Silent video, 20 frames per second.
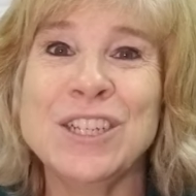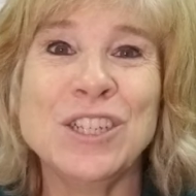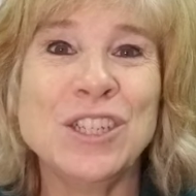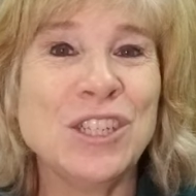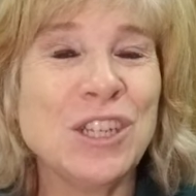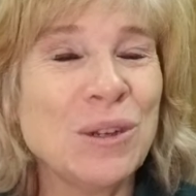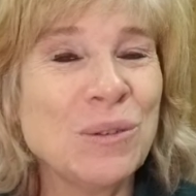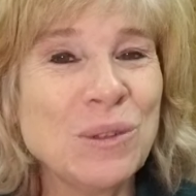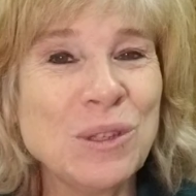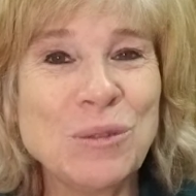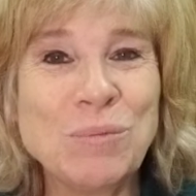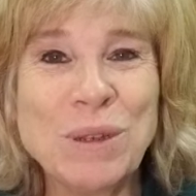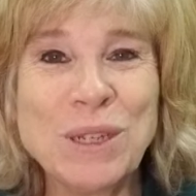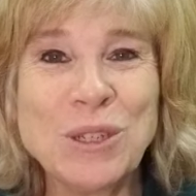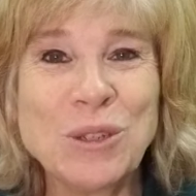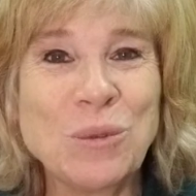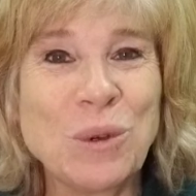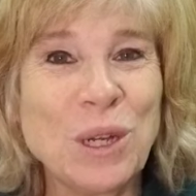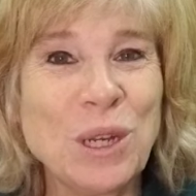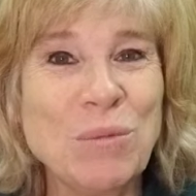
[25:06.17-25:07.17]
Don't spend
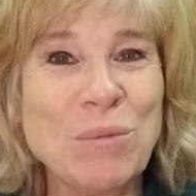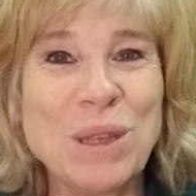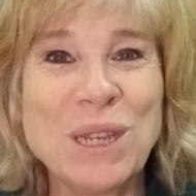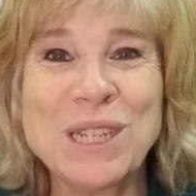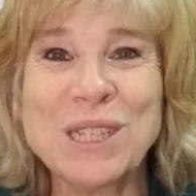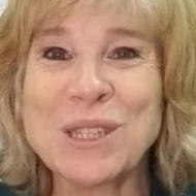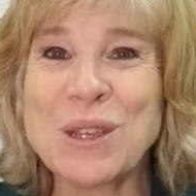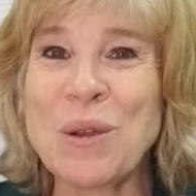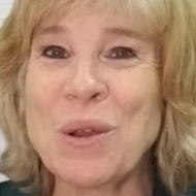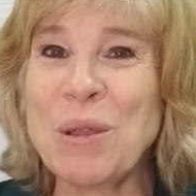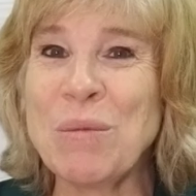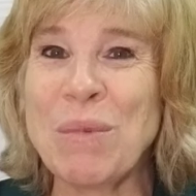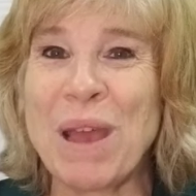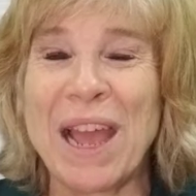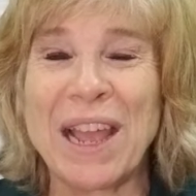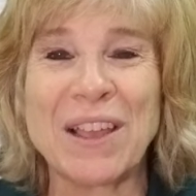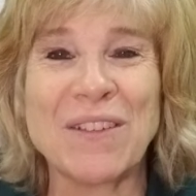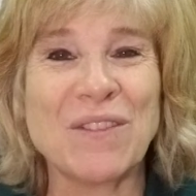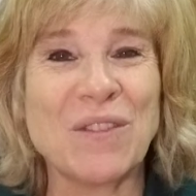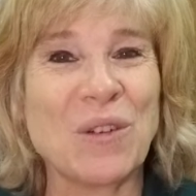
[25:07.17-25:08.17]
20 minutes going
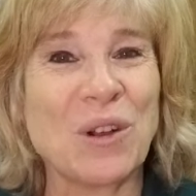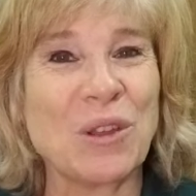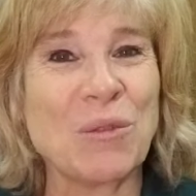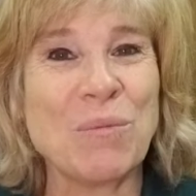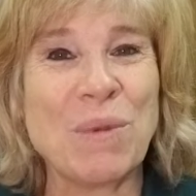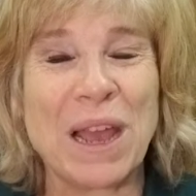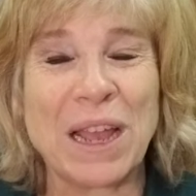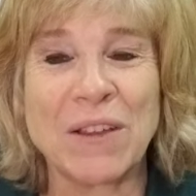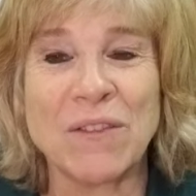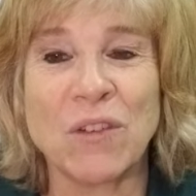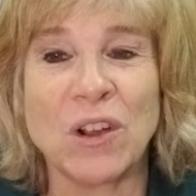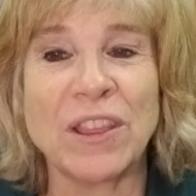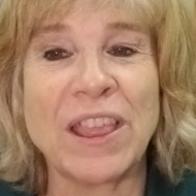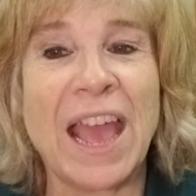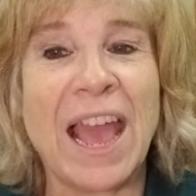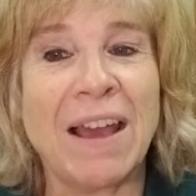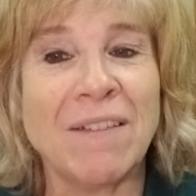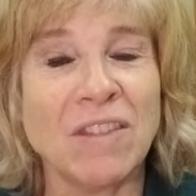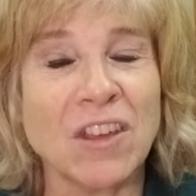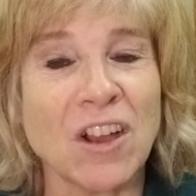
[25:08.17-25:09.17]
back and forth,
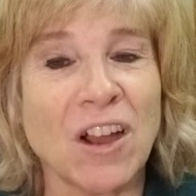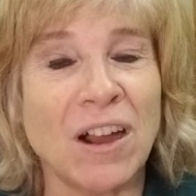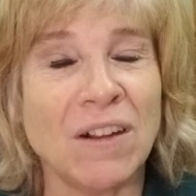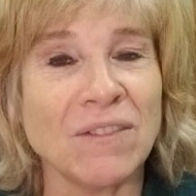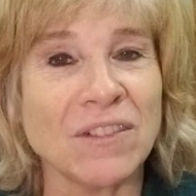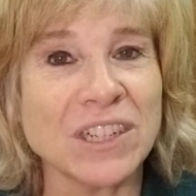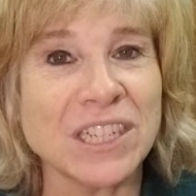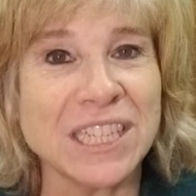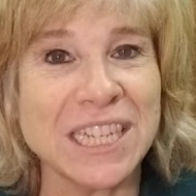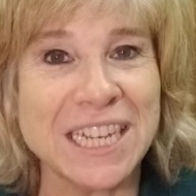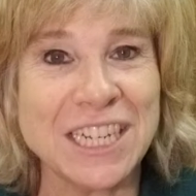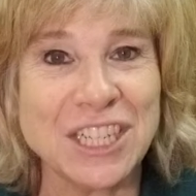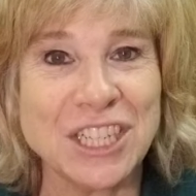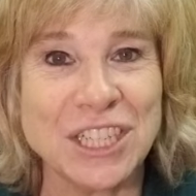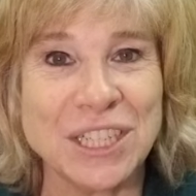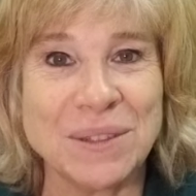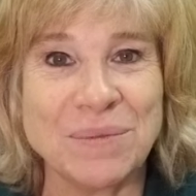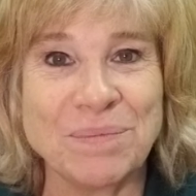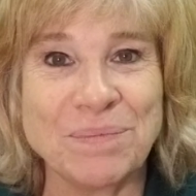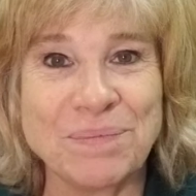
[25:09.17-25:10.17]
have the
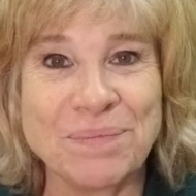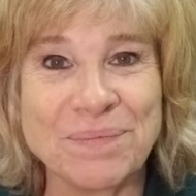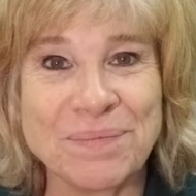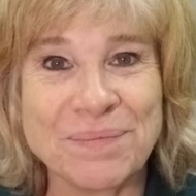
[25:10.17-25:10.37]
conversation.